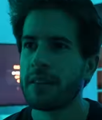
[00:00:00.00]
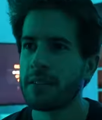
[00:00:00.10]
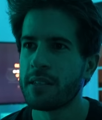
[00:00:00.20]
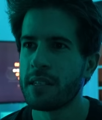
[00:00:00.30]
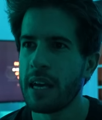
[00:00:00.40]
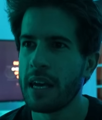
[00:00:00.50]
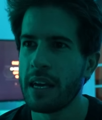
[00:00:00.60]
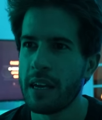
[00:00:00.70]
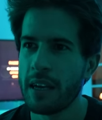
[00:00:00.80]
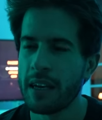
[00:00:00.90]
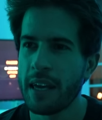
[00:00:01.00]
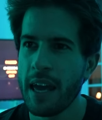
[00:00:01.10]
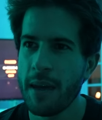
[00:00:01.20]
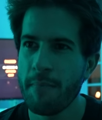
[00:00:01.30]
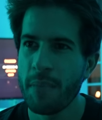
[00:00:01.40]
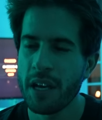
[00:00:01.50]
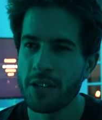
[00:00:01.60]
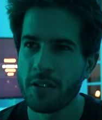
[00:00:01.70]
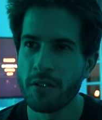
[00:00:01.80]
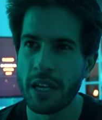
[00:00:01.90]
This is a game
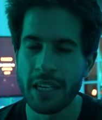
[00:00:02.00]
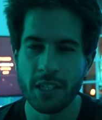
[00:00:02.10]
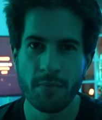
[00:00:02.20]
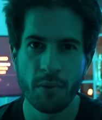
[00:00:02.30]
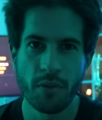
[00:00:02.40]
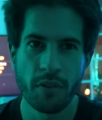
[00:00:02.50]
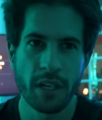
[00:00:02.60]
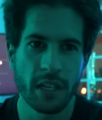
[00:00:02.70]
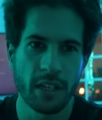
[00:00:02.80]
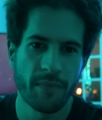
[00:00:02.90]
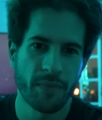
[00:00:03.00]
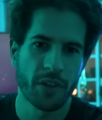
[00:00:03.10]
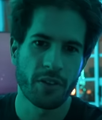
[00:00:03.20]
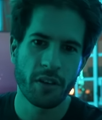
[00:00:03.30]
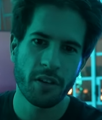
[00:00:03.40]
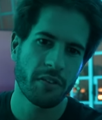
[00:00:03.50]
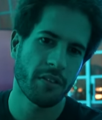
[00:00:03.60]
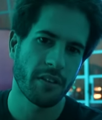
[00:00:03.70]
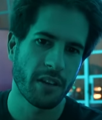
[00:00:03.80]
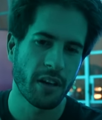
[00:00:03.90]
based on exploring your Earth
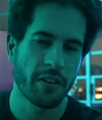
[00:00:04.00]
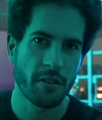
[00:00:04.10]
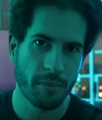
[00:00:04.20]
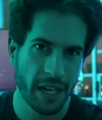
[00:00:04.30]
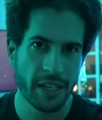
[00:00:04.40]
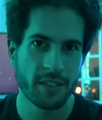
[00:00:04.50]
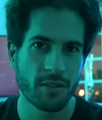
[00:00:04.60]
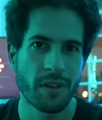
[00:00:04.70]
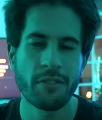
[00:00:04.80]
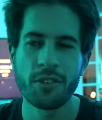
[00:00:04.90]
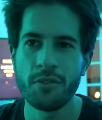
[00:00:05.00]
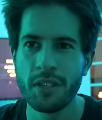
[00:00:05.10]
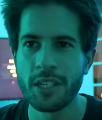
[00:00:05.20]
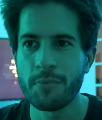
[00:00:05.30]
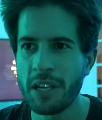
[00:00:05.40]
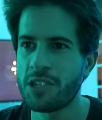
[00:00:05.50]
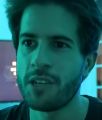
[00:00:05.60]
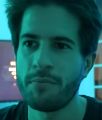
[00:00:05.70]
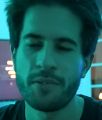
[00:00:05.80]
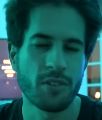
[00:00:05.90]
and then other planets around you in a
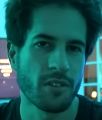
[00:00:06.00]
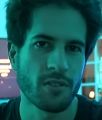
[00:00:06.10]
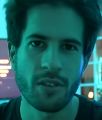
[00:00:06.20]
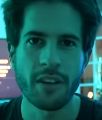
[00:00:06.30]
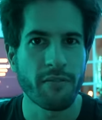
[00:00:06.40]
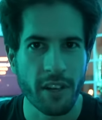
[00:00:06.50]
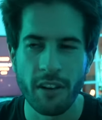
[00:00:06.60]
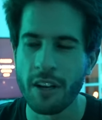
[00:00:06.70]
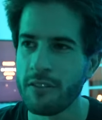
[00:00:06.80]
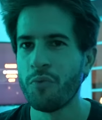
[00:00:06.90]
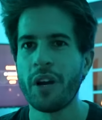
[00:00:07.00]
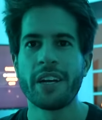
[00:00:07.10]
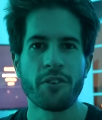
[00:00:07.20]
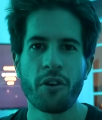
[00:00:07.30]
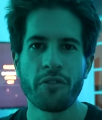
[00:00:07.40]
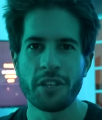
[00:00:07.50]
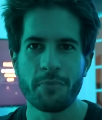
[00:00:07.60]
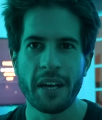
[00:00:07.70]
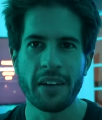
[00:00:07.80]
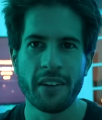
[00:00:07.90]
spaceship to try and figure out why you're on this
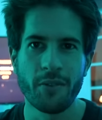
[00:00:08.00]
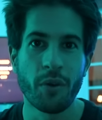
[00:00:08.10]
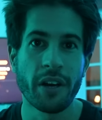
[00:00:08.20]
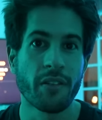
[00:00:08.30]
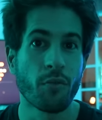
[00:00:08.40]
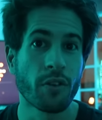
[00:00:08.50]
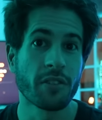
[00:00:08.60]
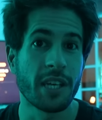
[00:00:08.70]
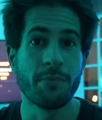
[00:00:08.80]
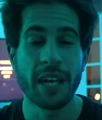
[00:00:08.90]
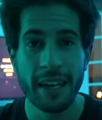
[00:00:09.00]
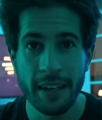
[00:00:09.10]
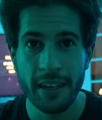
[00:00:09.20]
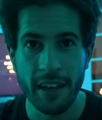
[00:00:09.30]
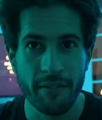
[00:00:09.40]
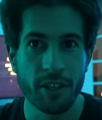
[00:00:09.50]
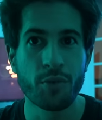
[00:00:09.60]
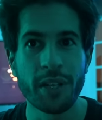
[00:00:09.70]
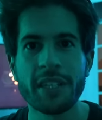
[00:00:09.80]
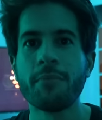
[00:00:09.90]
planet and why the world keeps ending every
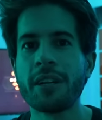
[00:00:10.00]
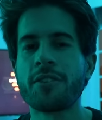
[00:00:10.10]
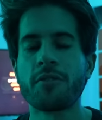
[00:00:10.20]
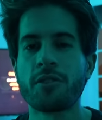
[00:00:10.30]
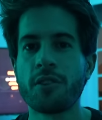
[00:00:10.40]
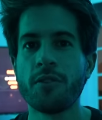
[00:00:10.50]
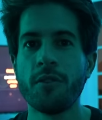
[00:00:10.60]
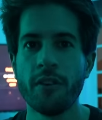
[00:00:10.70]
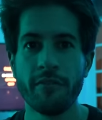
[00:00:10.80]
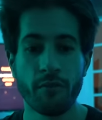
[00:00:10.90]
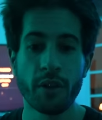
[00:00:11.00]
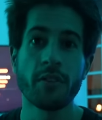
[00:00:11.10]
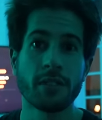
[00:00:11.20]
20 minutes or so of real